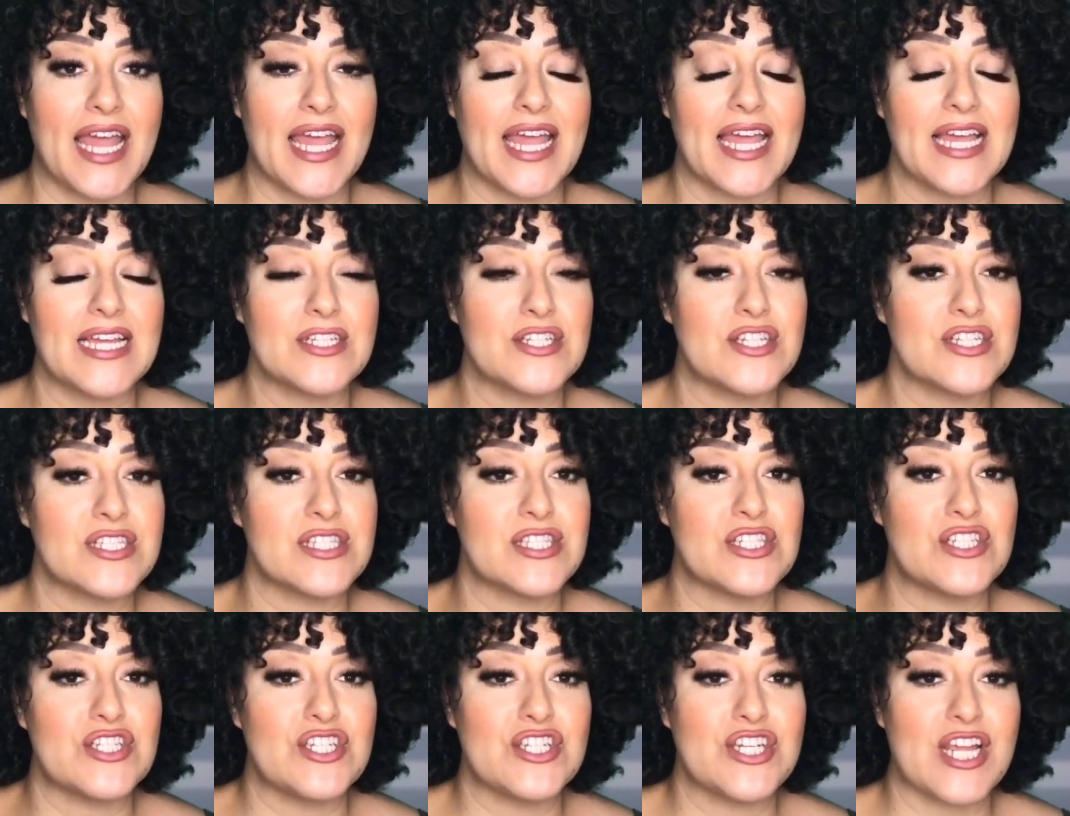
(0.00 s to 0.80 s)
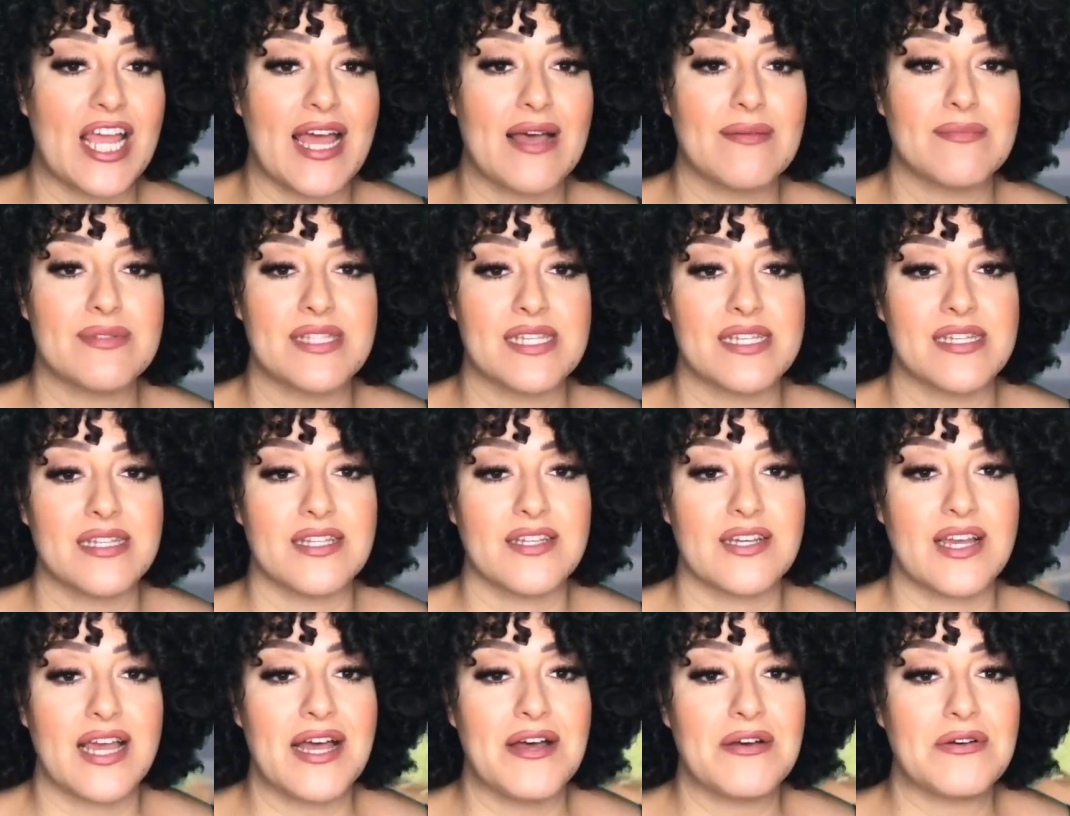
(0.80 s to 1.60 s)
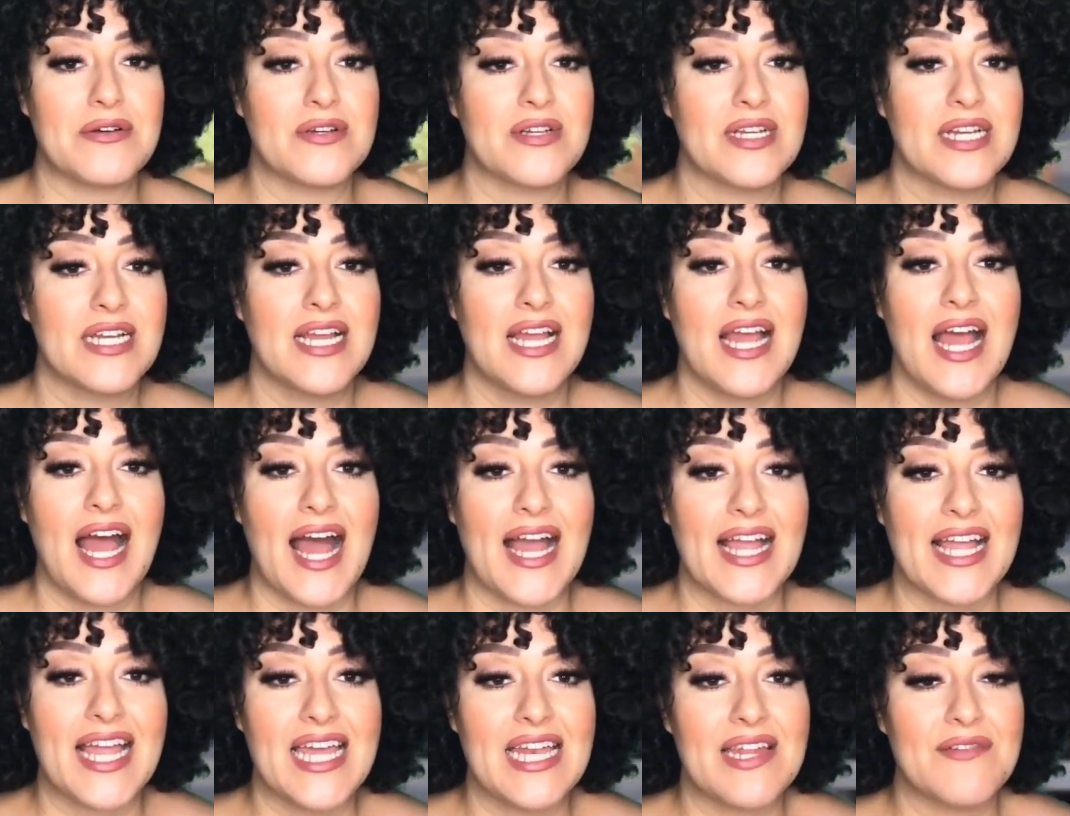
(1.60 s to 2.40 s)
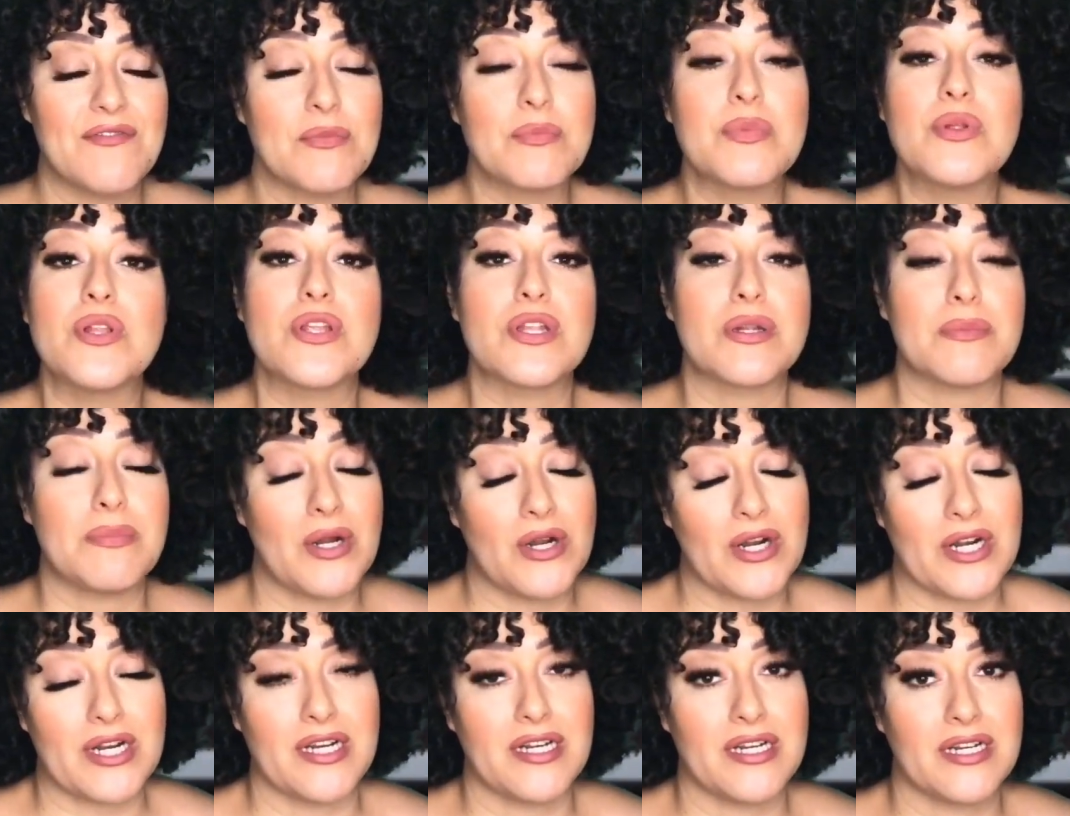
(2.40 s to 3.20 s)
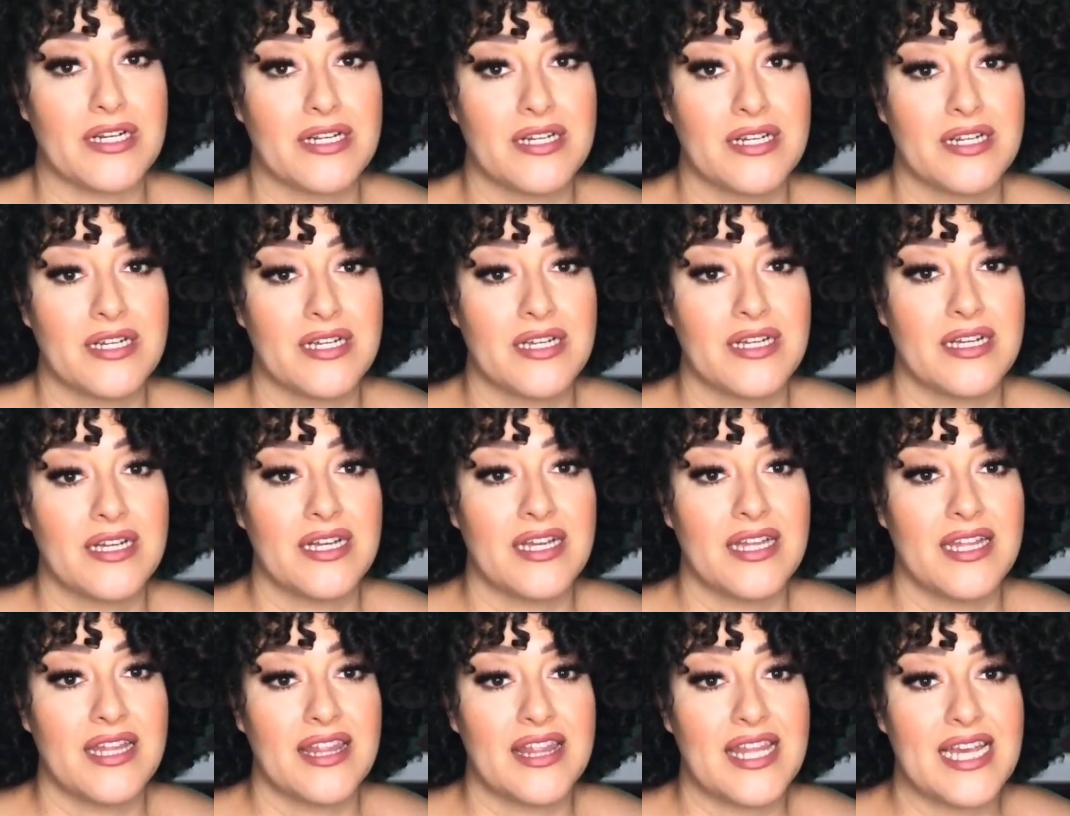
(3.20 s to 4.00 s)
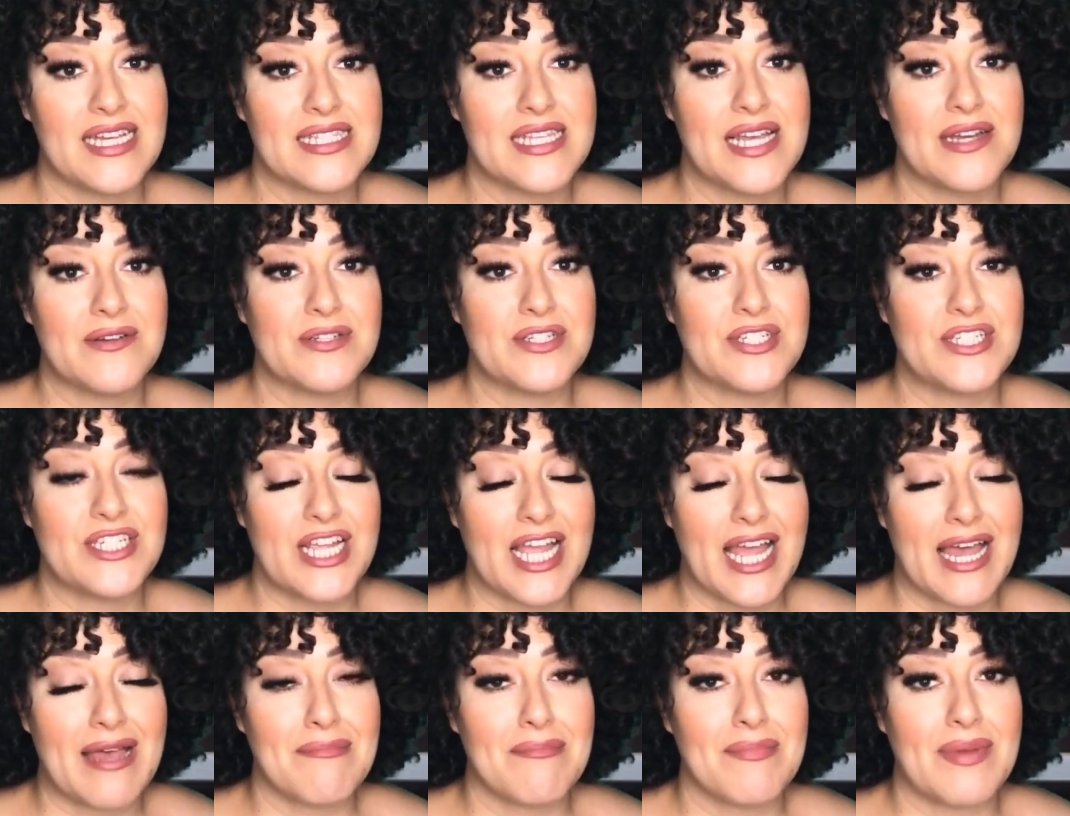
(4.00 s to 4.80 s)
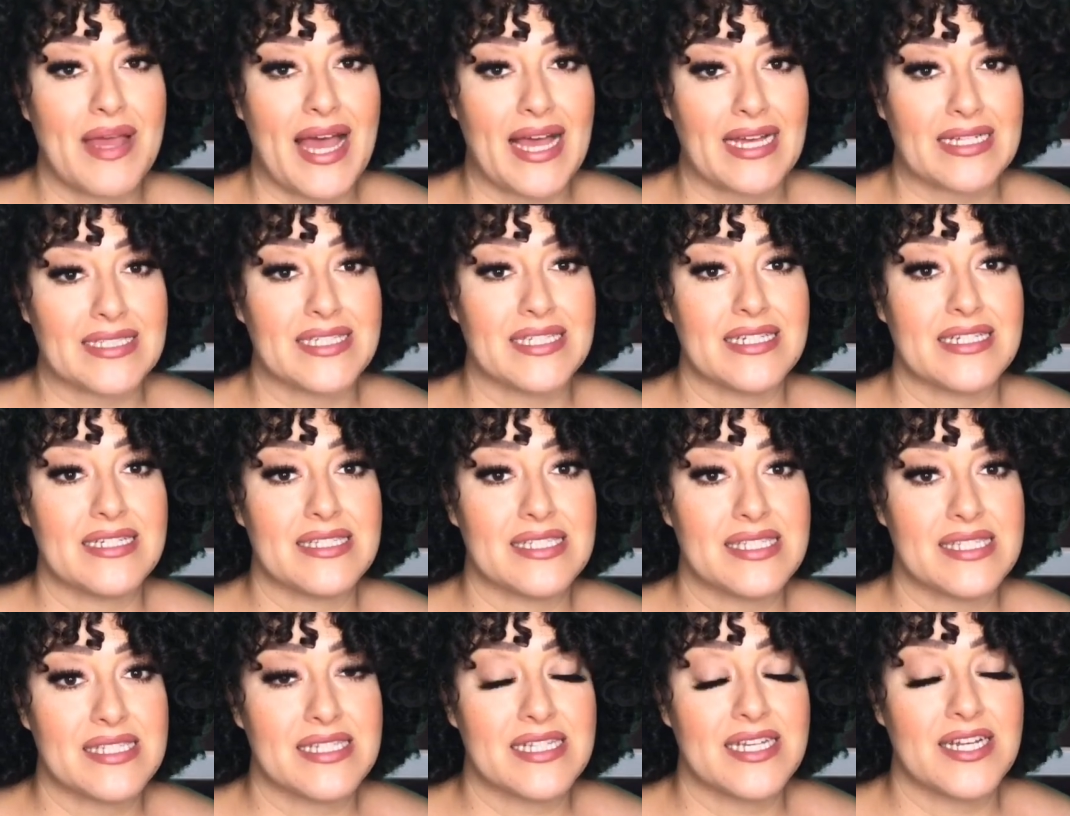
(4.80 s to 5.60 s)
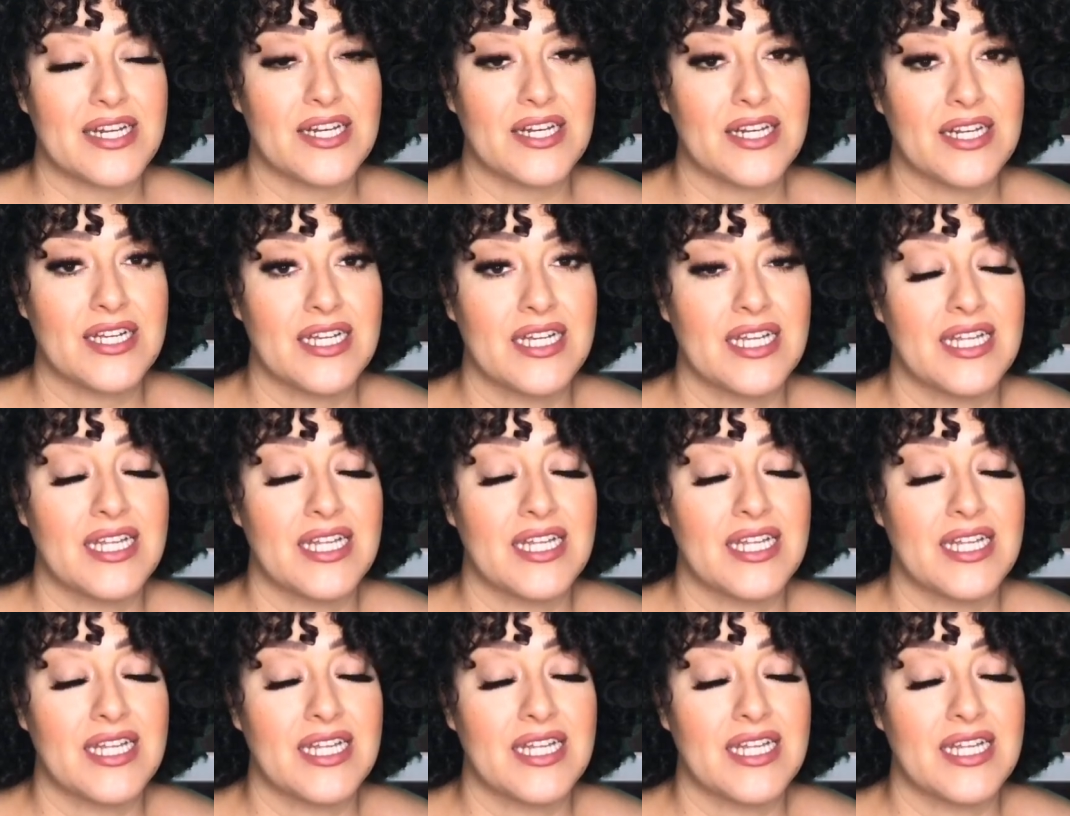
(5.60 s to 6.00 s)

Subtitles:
It just jams it. Look how I can't even pull it apart. That's how jam-packed it is in there.